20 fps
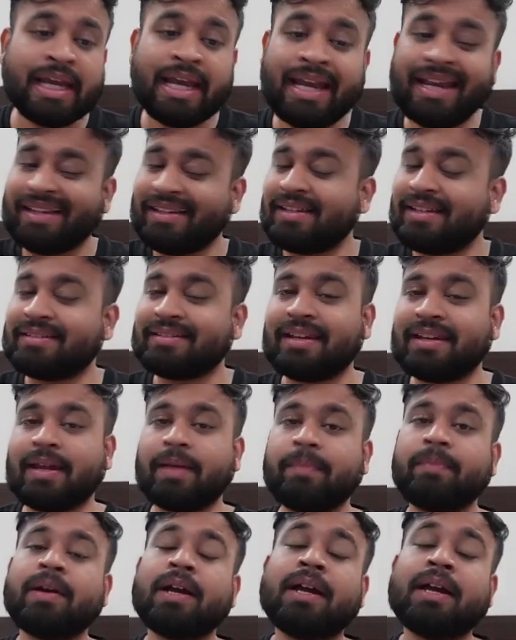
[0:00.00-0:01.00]
in this
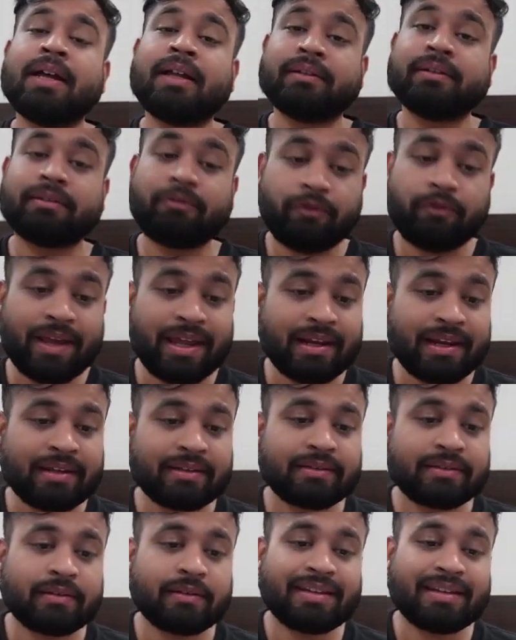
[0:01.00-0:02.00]
step
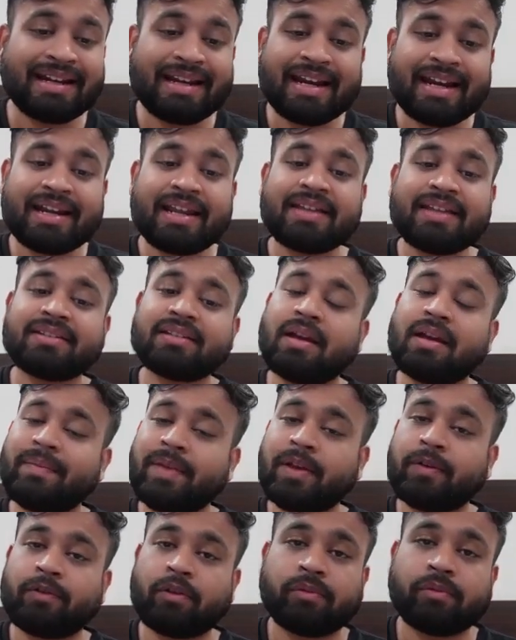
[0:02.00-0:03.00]
the data is
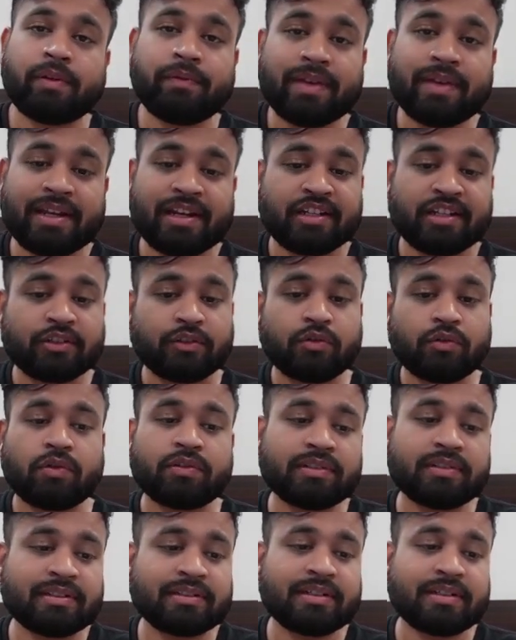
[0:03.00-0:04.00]
coming from the various
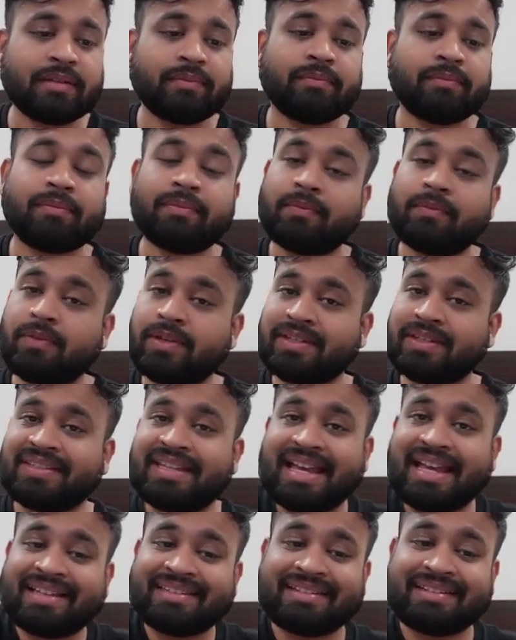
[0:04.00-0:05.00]
source system, which is
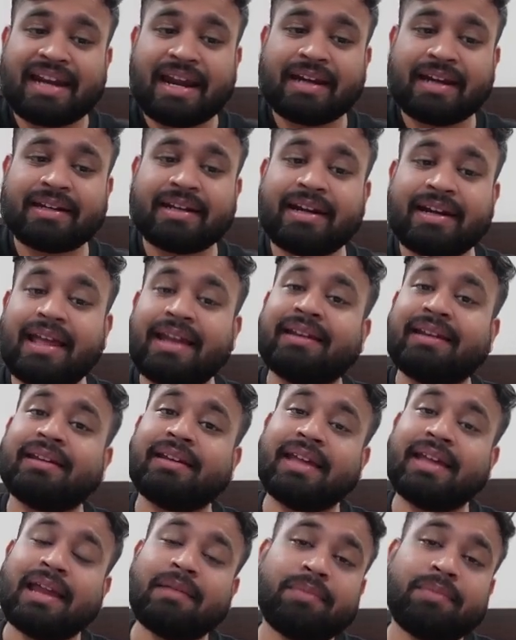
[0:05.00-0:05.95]
extracted and it can